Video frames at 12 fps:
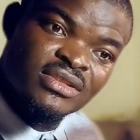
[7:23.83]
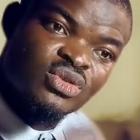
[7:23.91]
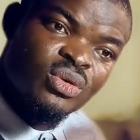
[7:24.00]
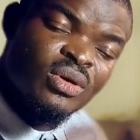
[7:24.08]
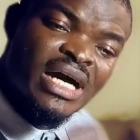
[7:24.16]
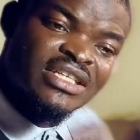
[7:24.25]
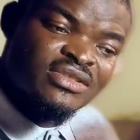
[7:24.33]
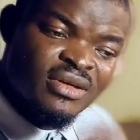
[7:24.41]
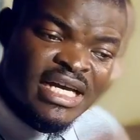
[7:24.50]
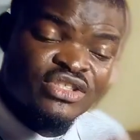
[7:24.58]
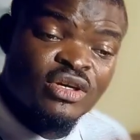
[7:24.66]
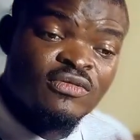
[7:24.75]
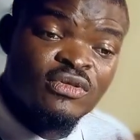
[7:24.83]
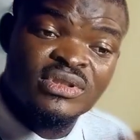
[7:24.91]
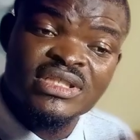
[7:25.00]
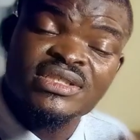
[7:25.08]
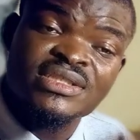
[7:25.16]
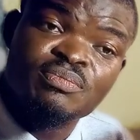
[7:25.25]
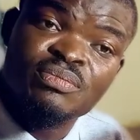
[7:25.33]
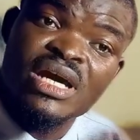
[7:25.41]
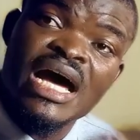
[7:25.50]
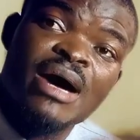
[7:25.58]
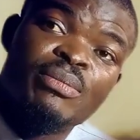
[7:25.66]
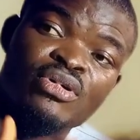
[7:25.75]
So as long as your voltage is
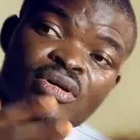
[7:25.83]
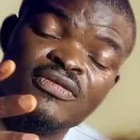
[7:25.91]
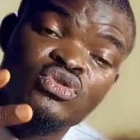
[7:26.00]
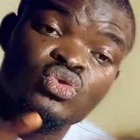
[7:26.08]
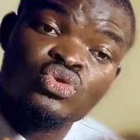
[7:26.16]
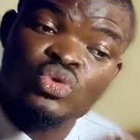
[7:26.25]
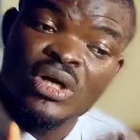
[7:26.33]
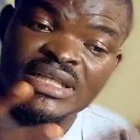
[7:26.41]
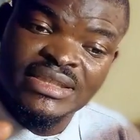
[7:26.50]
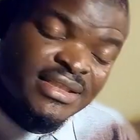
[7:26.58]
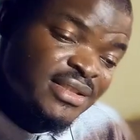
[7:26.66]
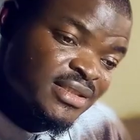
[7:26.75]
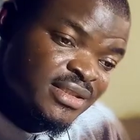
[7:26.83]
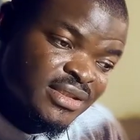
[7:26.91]
above 220,